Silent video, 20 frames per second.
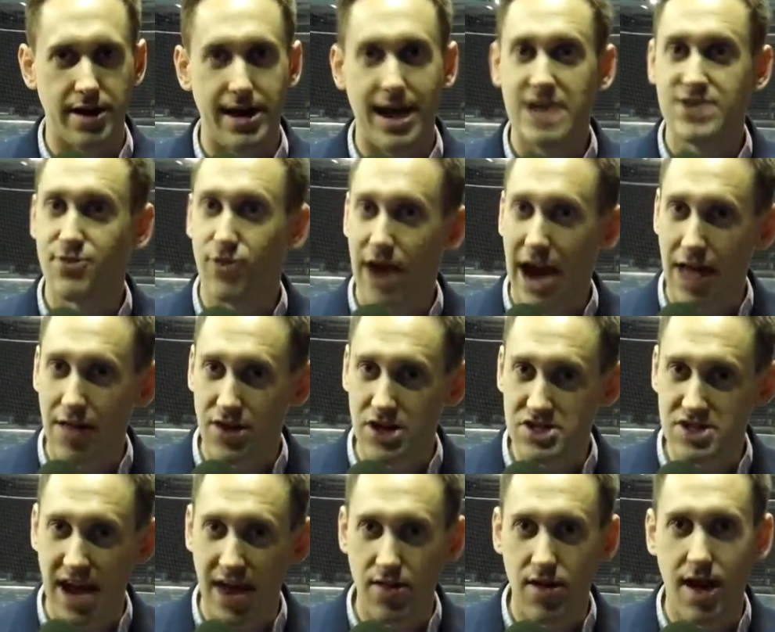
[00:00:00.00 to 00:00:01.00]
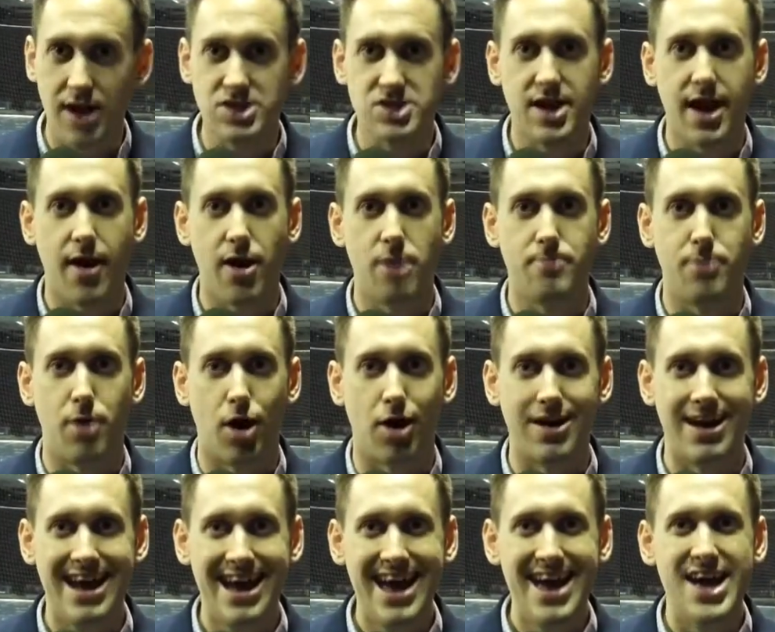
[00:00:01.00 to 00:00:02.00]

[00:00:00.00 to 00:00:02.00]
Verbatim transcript: And as for Alex Stalock's counterpart,